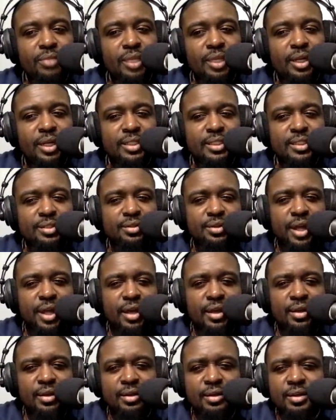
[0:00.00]
He doesn't do that.
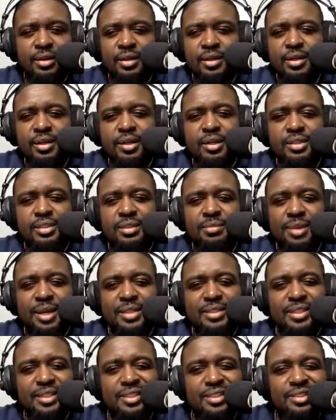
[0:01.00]
Somebody
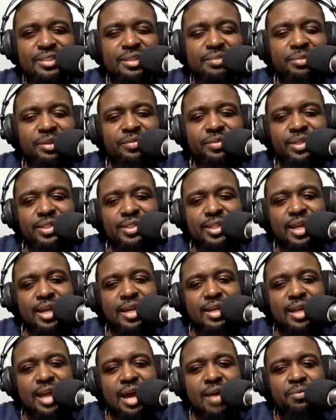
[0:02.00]
said he shouldn't be
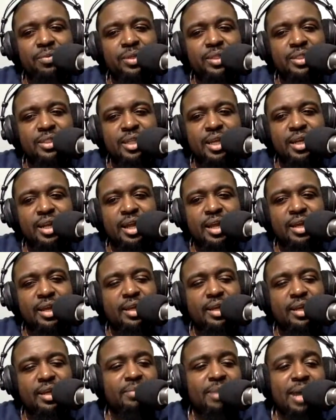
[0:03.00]
re-signed. I wouldn't say that.
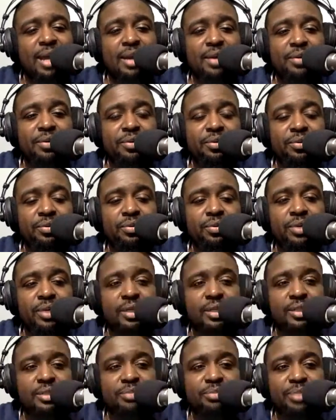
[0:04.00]
Anybody who
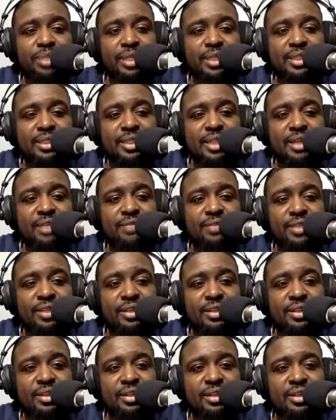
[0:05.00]
can play safety
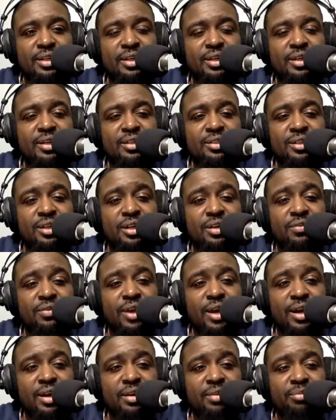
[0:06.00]
and then turn
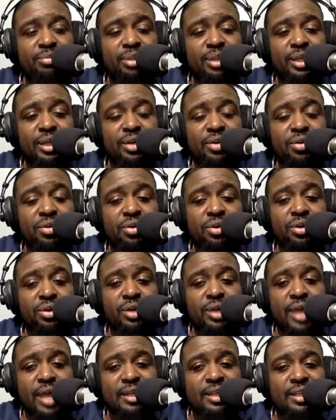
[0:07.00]
around and play corner
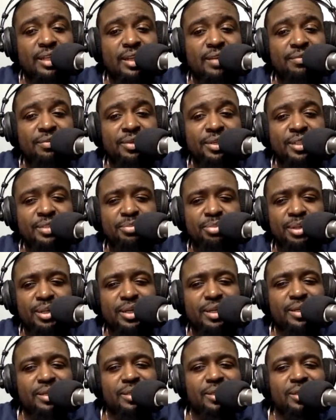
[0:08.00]
at the level he's
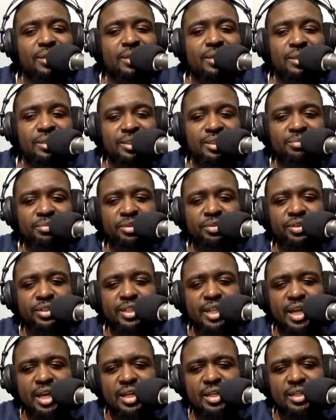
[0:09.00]
playing should be
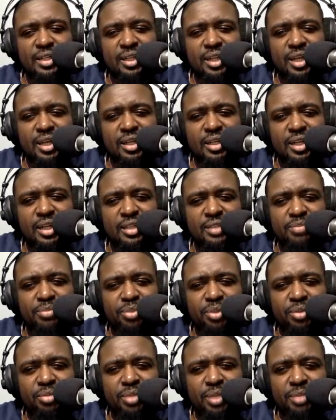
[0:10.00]
re-signed. I think that's
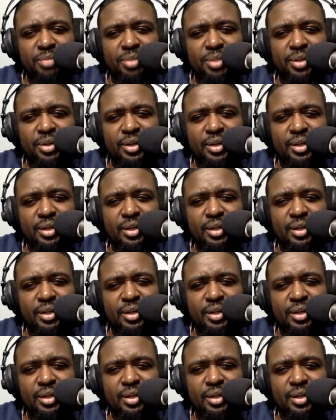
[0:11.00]
point blank period.